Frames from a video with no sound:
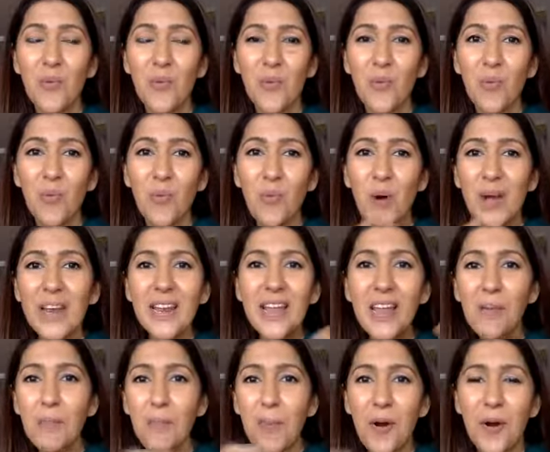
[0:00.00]
what
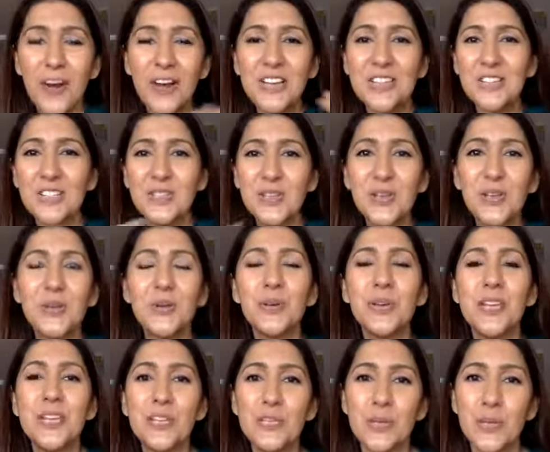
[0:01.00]
parts do you
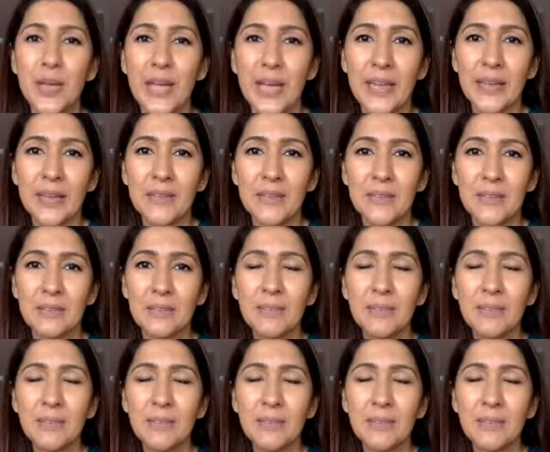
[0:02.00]
need to edit?